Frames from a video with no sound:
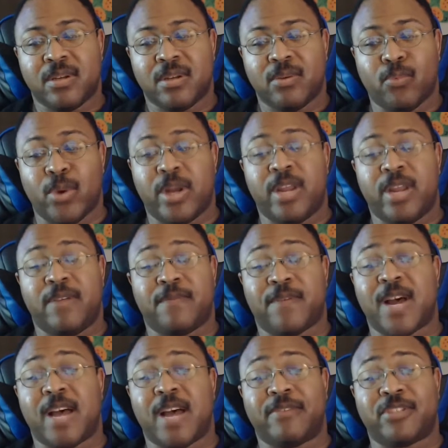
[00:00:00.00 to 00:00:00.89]
winning
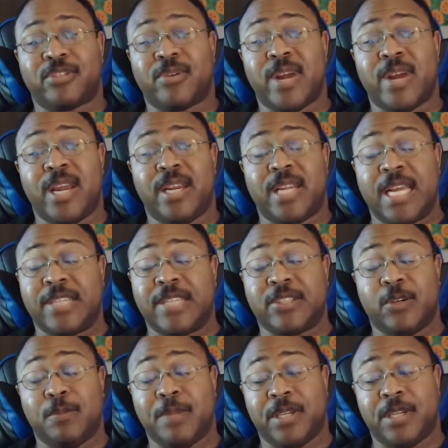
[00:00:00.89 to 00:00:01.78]
5 straight, that's
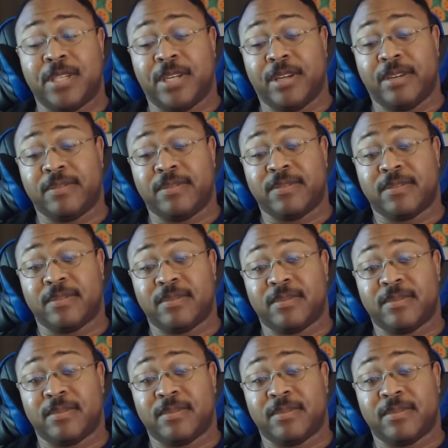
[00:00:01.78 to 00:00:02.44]
going to be tough.